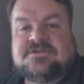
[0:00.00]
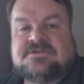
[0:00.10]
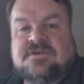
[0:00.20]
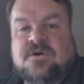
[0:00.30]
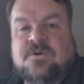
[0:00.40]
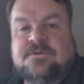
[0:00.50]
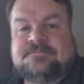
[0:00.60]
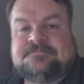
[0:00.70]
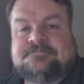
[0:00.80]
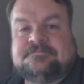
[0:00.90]

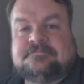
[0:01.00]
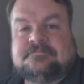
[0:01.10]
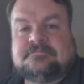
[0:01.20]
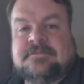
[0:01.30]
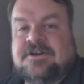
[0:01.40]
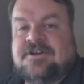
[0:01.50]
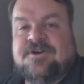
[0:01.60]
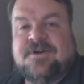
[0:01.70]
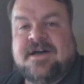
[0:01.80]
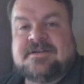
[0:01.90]
So there
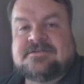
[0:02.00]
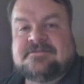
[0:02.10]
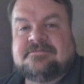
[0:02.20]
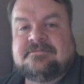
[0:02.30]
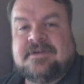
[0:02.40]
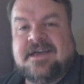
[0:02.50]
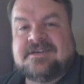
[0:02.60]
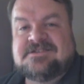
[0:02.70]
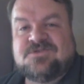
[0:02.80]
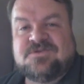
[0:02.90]
you go, guys.
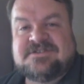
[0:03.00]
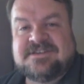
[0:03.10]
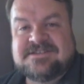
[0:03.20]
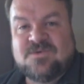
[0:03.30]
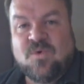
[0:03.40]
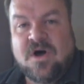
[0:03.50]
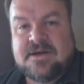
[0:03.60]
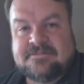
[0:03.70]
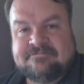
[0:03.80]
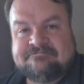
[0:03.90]
Insta360
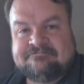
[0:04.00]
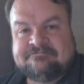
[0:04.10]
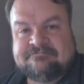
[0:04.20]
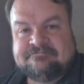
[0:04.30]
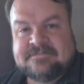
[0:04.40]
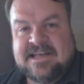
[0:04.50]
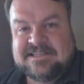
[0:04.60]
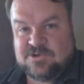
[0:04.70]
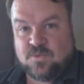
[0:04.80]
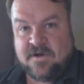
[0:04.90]
One.
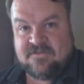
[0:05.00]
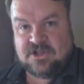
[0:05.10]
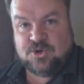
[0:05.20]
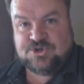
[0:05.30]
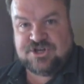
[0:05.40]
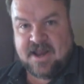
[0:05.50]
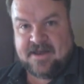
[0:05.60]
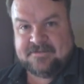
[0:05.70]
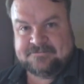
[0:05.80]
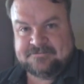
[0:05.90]
It's a
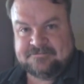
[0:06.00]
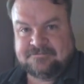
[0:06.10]
revolution.